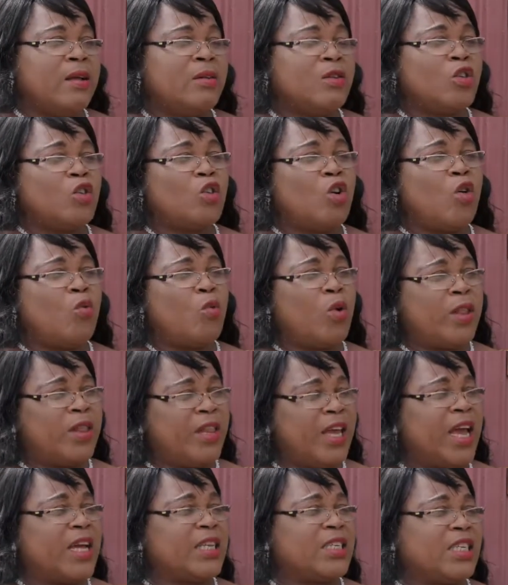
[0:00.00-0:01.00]
So with
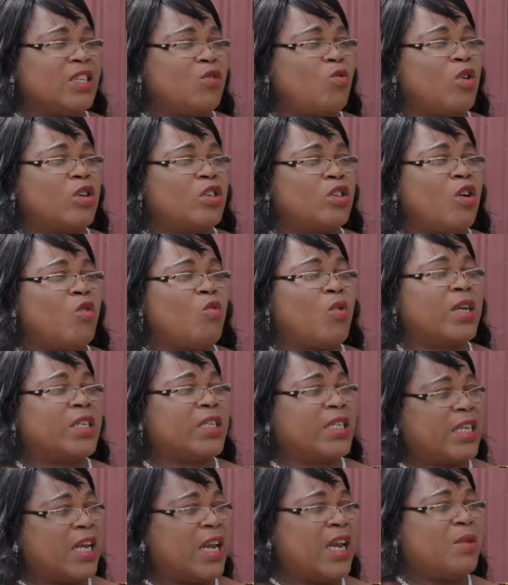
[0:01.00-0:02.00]
that, he was always
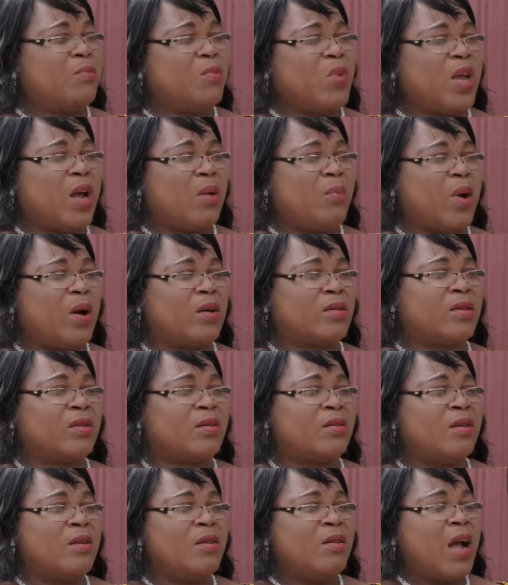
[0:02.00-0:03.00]
telling me about
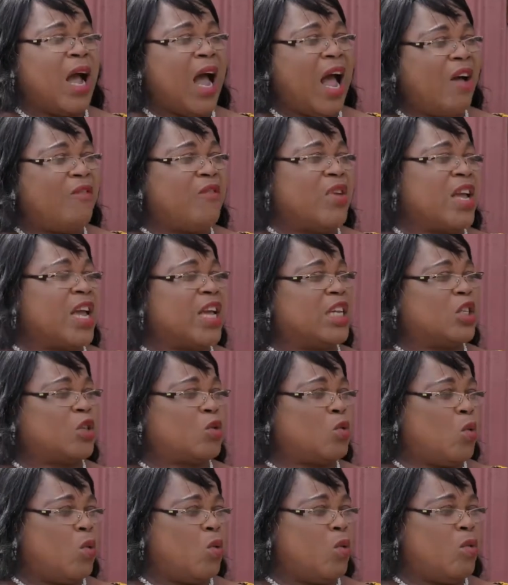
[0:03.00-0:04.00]
having a
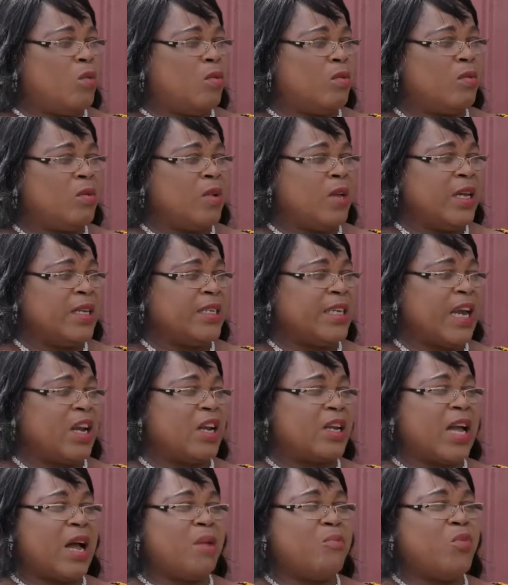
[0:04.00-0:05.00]
school
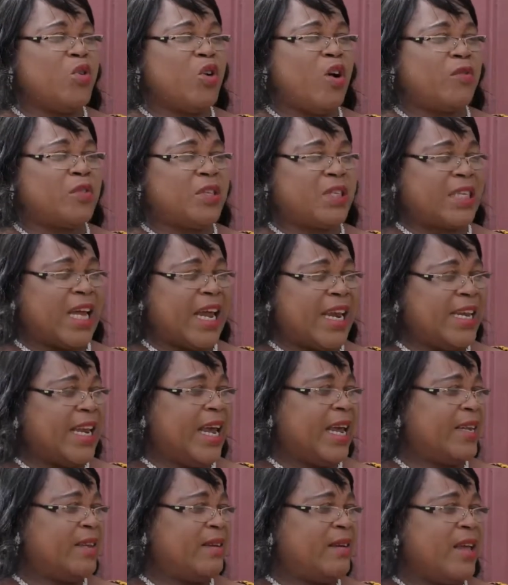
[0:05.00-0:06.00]
that can be of
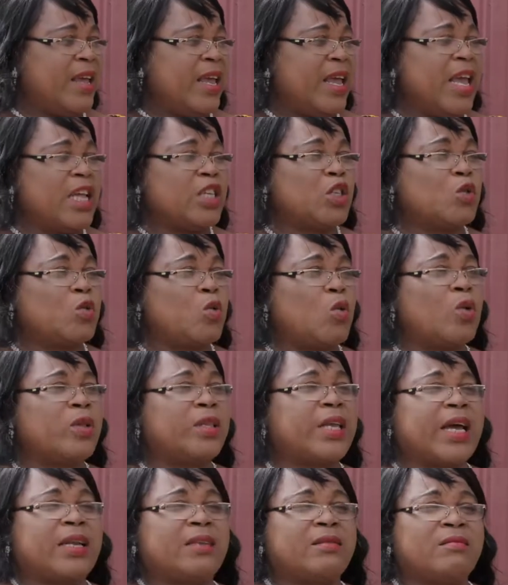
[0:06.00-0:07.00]
standard, a school
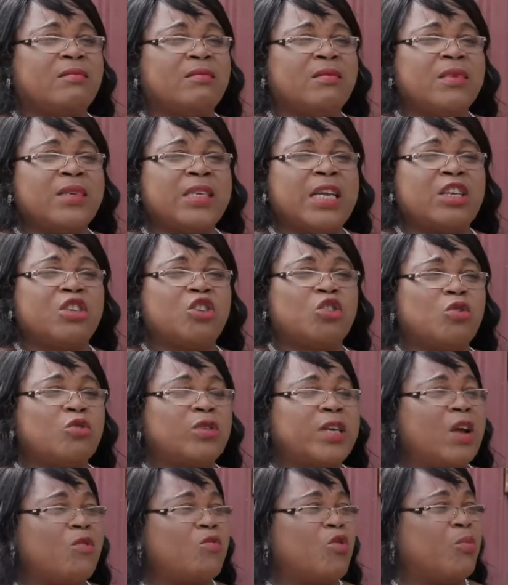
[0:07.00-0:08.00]
that the
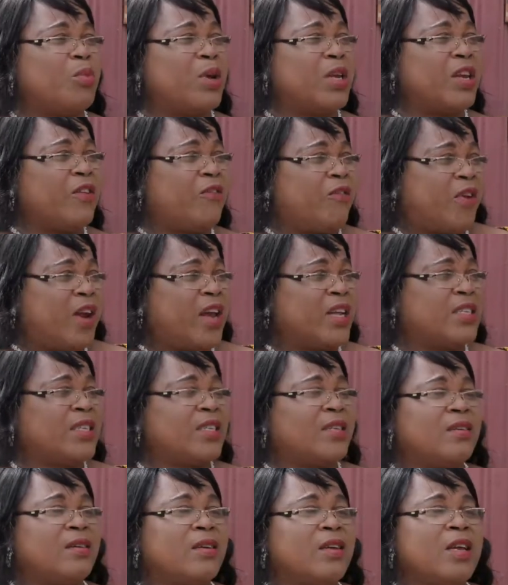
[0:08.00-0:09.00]
children will be different.
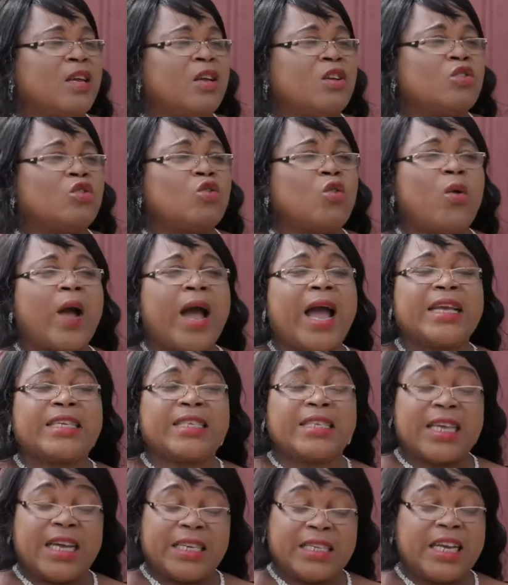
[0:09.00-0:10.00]
So I
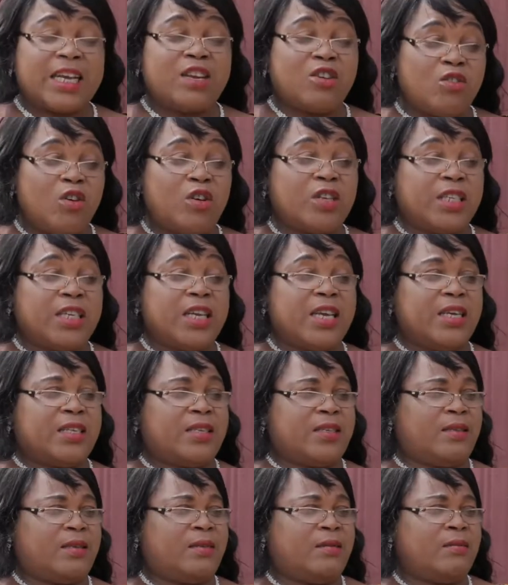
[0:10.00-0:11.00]
started
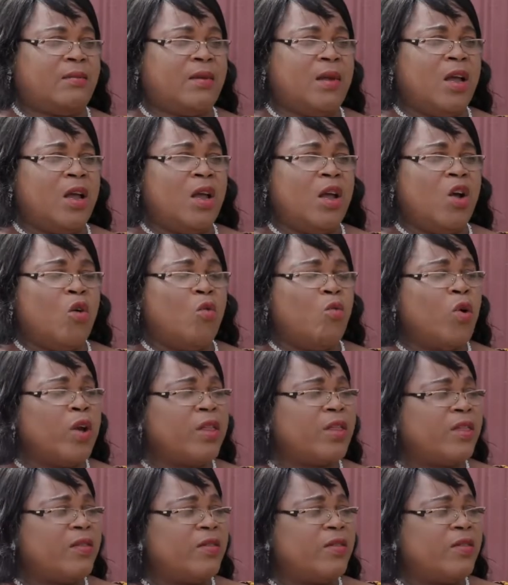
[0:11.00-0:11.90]
nursing. With